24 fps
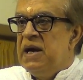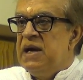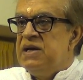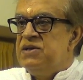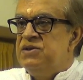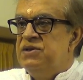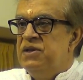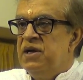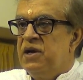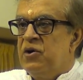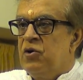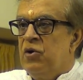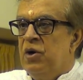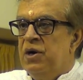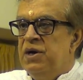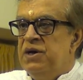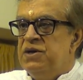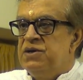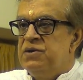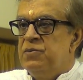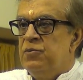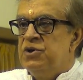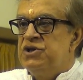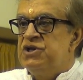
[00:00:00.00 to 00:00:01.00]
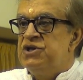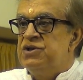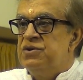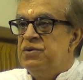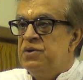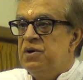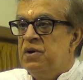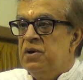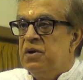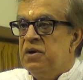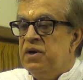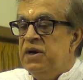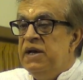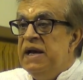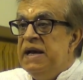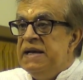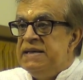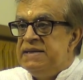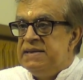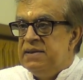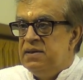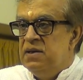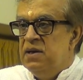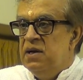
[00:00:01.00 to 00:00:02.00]
as they call it, was
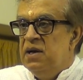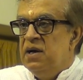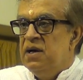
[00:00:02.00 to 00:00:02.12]
created.